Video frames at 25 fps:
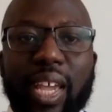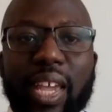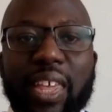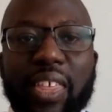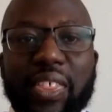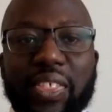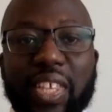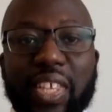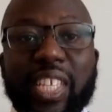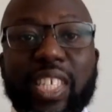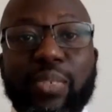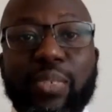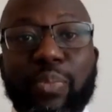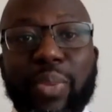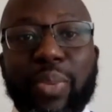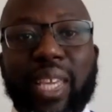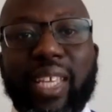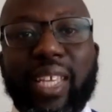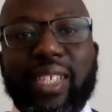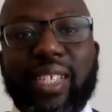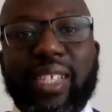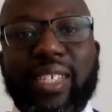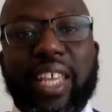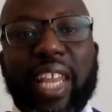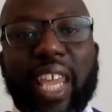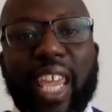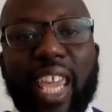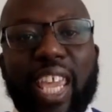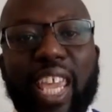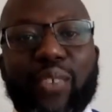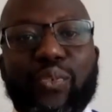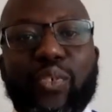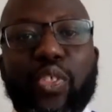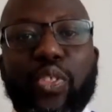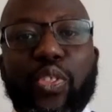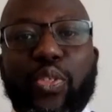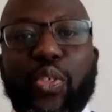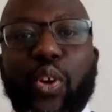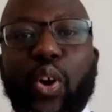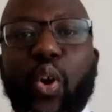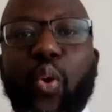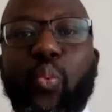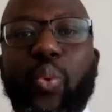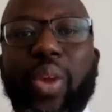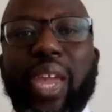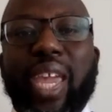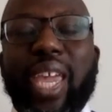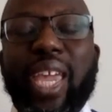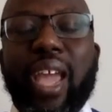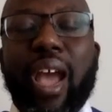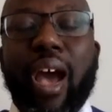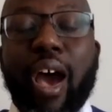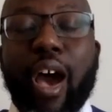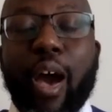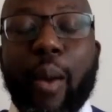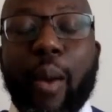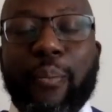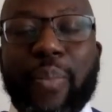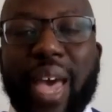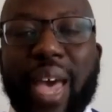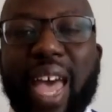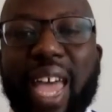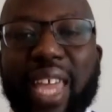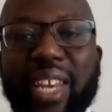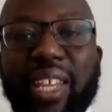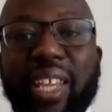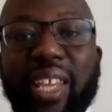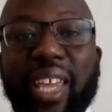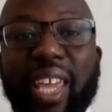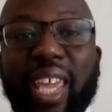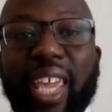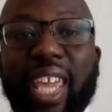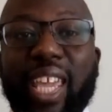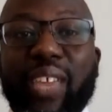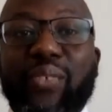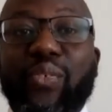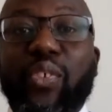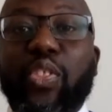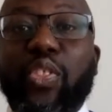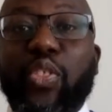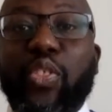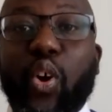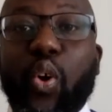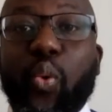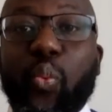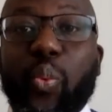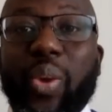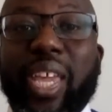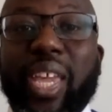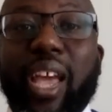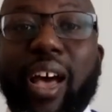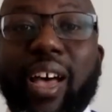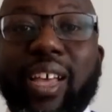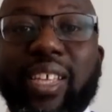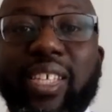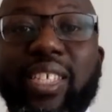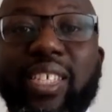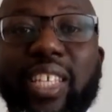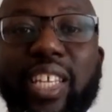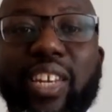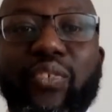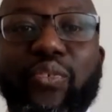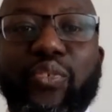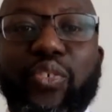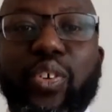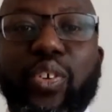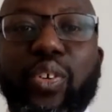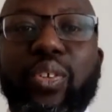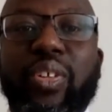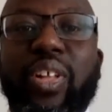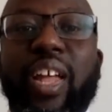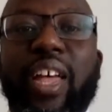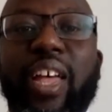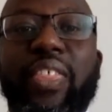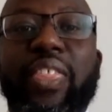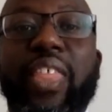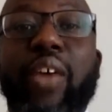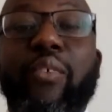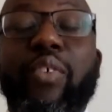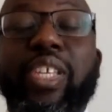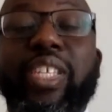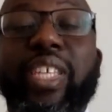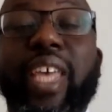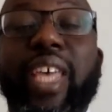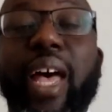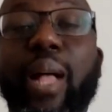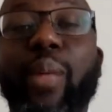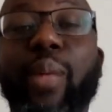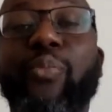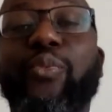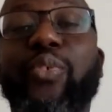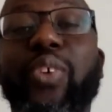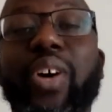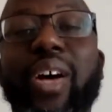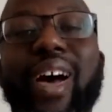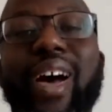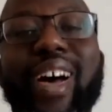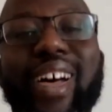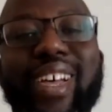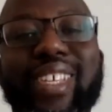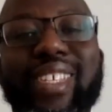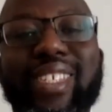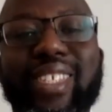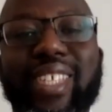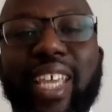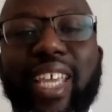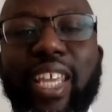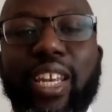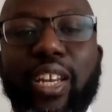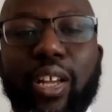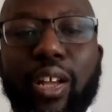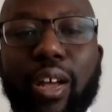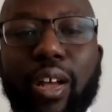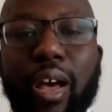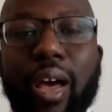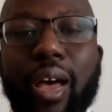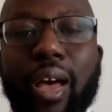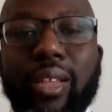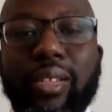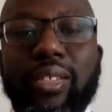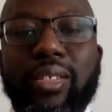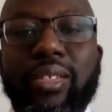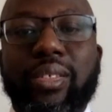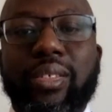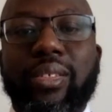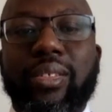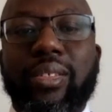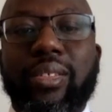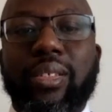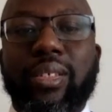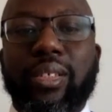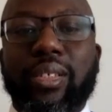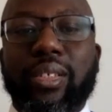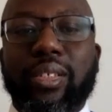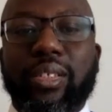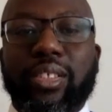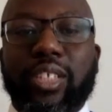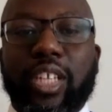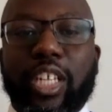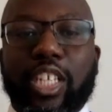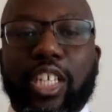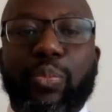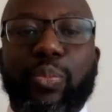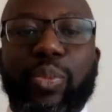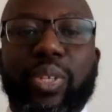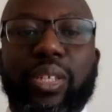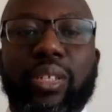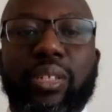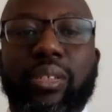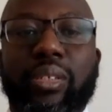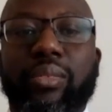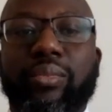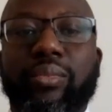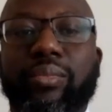This means that even though we are bad, even though we are sinful, there is help for us in God's judgment.